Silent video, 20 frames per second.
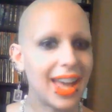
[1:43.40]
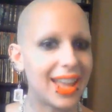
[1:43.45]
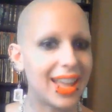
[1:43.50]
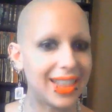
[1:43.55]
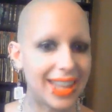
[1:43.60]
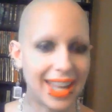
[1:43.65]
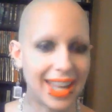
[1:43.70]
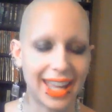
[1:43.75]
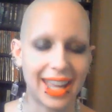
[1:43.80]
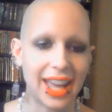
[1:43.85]

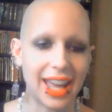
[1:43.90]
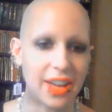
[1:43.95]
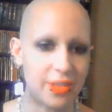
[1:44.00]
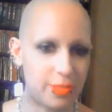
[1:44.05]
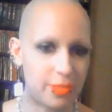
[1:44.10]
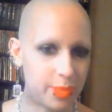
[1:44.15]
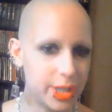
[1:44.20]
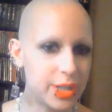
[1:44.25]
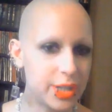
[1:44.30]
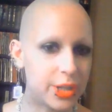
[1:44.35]
like
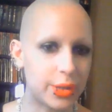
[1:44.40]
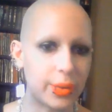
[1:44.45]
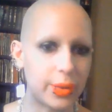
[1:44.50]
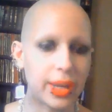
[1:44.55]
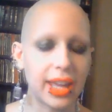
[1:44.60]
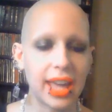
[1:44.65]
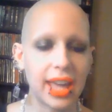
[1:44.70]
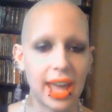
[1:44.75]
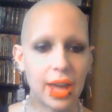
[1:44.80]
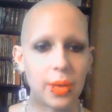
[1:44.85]
I've been
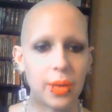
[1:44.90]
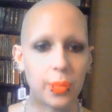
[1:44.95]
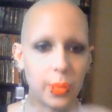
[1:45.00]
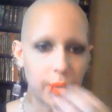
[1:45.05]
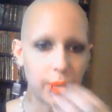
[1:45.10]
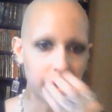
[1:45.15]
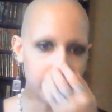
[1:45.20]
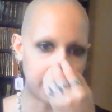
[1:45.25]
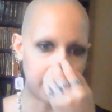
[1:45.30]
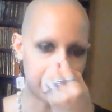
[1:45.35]
doing, a
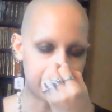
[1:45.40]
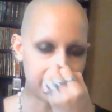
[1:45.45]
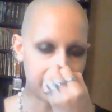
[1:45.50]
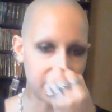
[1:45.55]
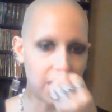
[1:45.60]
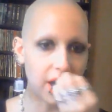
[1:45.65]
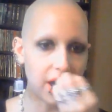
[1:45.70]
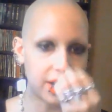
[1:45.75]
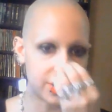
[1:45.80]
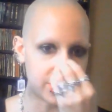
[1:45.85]
word of
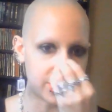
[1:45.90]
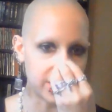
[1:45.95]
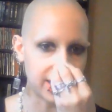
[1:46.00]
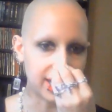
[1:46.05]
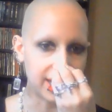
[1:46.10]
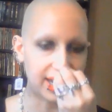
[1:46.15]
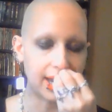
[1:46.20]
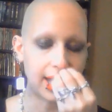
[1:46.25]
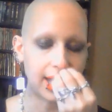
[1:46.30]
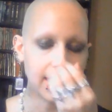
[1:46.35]

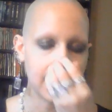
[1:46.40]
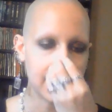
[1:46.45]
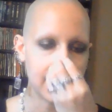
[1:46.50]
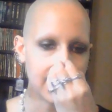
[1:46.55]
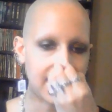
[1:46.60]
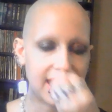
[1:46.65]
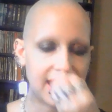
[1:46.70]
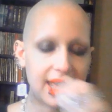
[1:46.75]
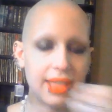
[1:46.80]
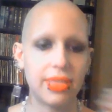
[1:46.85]
caution
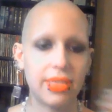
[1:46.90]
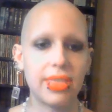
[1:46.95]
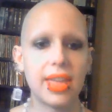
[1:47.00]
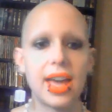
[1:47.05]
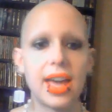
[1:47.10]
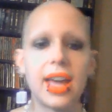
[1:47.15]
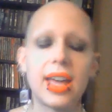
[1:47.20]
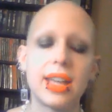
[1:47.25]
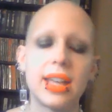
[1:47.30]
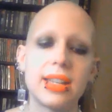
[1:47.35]
in
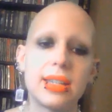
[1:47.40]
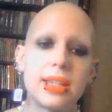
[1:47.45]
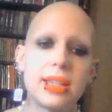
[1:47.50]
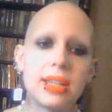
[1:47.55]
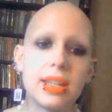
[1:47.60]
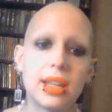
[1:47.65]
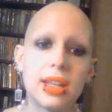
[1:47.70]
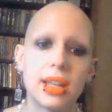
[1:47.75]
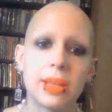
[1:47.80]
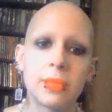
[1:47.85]
that
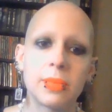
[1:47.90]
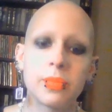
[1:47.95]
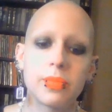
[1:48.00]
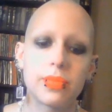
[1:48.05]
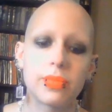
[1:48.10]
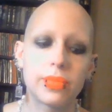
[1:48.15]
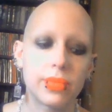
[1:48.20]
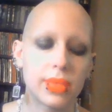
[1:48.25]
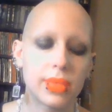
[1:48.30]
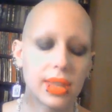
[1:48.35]

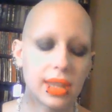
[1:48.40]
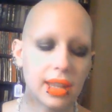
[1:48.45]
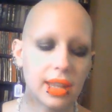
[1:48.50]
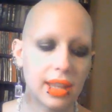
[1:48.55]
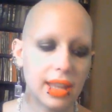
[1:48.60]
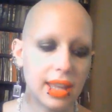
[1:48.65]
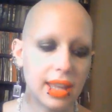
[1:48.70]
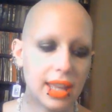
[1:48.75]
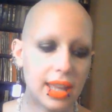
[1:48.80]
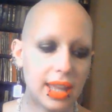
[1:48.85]

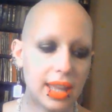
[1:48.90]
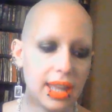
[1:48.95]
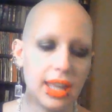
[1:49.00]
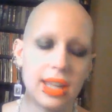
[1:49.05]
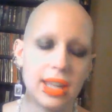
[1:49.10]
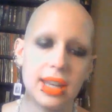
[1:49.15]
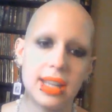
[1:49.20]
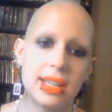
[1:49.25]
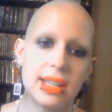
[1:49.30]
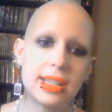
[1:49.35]

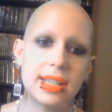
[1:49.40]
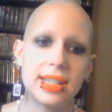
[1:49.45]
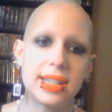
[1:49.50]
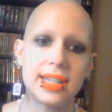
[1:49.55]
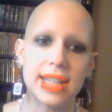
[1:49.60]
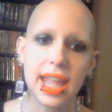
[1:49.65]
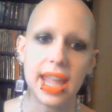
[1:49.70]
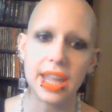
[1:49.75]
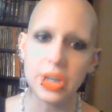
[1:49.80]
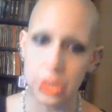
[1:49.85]
it is a
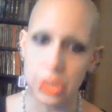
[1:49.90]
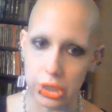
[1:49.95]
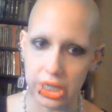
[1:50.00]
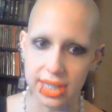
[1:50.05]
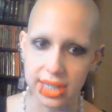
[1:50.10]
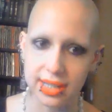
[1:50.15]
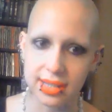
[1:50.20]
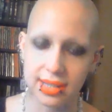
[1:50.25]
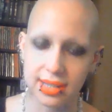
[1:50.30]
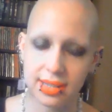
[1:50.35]

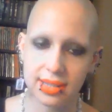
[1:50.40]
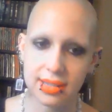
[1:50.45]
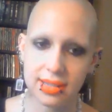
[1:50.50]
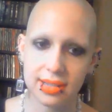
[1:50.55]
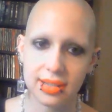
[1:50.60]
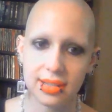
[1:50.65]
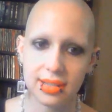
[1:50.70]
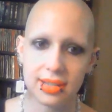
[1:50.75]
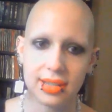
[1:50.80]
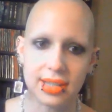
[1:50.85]
dangerous
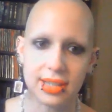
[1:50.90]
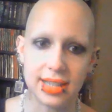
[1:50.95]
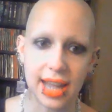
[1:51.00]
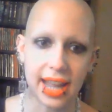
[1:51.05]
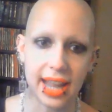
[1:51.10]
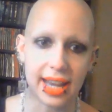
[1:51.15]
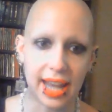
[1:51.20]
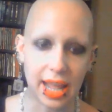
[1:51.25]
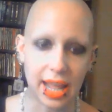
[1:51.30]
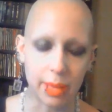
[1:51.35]

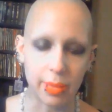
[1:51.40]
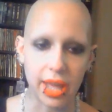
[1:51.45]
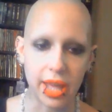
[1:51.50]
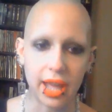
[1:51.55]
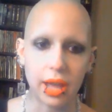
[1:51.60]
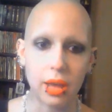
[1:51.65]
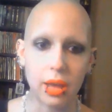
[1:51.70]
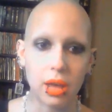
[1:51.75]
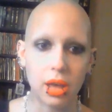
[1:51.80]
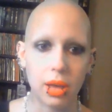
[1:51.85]

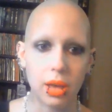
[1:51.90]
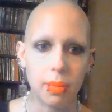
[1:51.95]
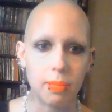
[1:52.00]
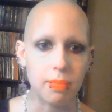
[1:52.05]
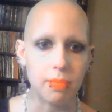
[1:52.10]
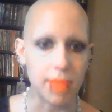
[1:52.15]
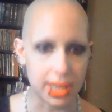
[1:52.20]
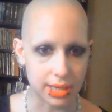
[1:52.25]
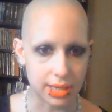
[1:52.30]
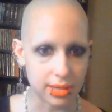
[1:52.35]
dynamic
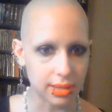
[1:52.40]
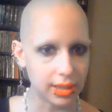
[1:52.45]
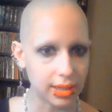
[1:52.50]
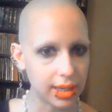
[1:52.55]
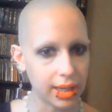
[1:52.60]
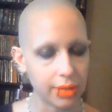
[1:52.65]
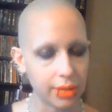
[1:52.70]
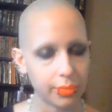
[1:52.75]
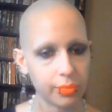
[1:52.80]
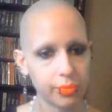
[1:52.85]

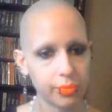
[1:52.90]
mentally.